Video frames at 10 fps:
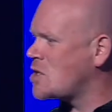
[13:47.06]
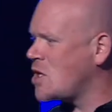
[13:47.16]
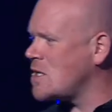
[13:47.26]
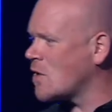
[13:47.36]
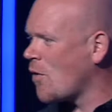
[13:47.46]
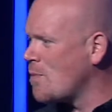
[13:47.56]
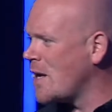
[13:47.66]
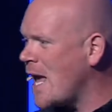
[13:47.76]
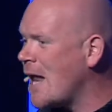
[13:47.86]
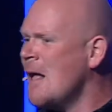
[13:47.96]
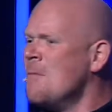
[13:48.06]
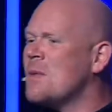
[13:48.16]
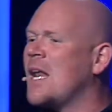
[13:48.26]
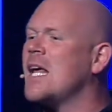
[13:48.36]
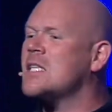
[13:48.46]
Jesus from the dead,
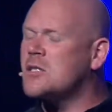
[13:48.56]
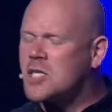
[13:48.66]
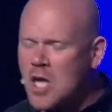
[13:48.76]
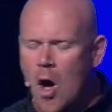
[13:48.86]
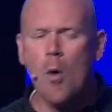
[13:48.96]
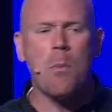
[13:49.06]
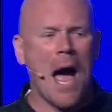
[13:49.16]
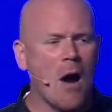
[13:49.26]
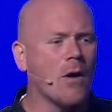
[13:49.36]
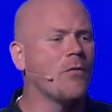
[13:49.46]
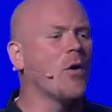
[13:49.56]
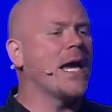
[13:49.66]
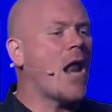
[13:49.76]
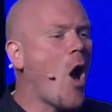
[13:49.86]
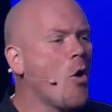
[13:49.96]
that it's so powerful
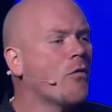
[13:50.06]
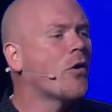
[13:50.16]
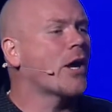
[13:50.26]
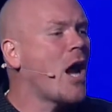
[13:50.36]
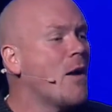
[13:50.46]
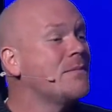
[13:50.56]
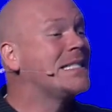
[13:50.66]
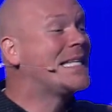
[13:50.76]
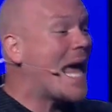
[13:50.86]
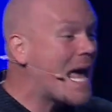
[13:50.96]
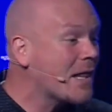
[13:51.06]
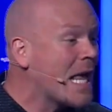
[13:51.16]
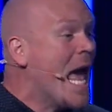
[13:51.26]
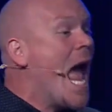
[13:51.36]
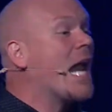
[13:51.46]
it overcome death.
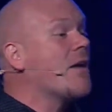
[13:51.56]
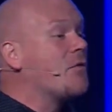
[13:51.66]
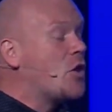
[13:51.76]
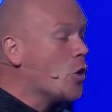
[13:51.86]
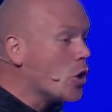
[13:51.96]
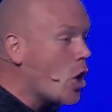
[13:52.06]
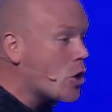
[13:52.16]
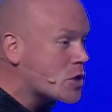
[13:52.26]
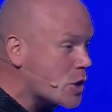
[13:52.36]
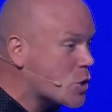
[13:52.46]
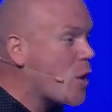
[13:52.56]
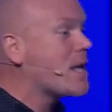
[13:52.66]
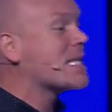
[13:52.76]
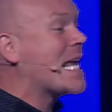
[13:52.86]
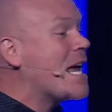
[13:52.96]
And if you'll learn to
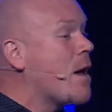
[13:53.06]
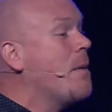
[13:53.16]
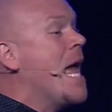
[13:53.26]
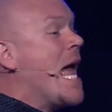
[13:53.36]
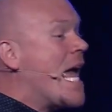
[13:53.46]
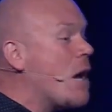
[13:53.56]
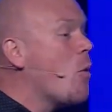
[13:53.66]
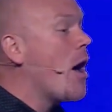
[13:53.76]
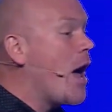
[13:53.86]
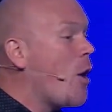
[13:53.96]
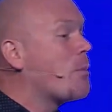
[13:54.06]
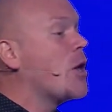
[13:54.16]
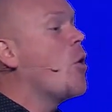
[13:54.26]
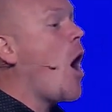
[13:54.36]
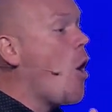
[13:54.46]
trust him, he will help
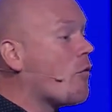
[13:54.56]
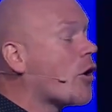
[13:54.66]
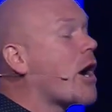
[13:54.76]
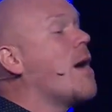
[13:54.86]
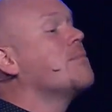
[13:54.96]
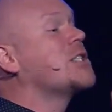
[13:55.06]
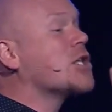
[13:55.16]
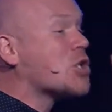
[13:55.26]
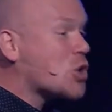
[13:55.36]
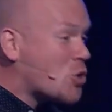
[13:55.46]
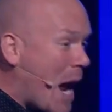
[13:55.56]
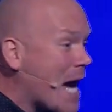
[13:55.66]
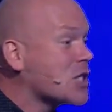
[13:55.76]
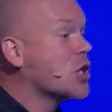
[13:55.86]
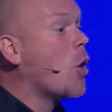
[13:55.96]
you overcome
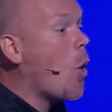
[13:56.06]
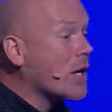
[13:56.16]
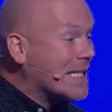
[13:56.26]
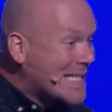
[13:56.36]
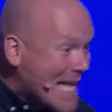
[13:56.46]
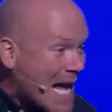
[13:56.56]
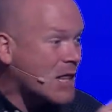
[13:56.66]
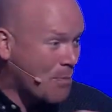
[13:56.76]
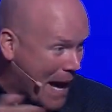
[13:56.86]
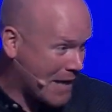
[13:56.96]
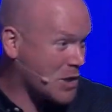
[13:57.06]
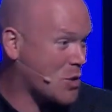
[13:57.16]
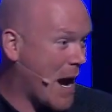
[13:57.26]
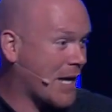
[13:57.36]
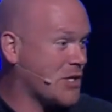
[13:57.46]
distraction or death by
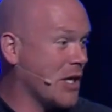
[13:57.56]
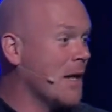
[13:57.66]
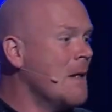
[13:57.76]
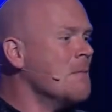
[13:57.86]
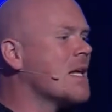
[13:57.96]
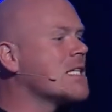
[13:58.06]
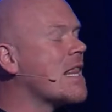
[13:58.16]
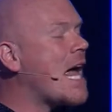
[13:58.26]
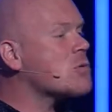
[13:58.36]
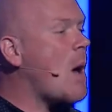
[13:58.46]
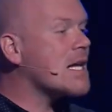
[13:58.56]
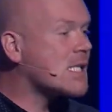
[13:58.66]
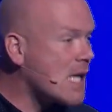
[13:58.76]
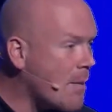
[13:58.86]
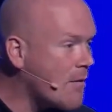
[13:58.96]
distraction. Listen, that's why
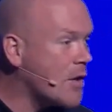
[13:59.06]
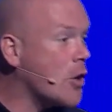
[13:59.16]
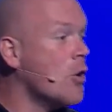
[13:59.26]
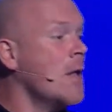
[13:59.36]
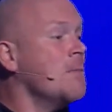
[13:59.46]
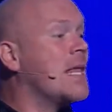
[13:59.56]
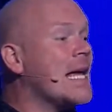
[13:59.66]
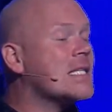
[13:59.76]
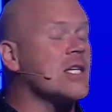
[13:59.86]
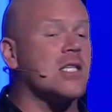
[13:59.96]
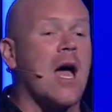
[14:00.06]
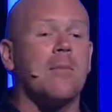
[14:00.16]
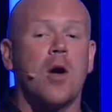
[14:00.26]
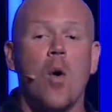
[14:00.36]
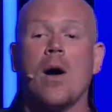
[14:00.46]
some of you need to
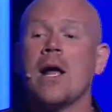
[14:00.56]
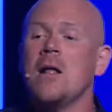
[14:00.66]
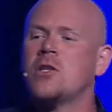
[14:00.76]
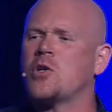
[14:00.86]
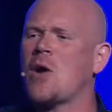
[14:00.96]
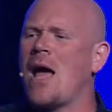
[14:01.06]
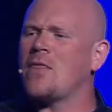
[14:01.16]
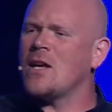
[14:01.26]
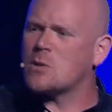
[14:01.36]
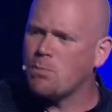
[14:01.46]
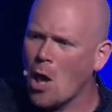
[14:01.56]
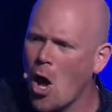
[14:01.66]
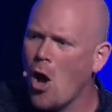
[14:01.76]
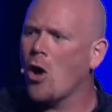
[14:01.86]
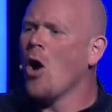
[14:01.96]
stop going to try this
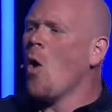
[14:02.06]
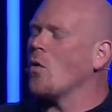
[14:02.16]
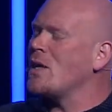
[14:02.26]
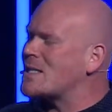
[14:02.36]
blog or this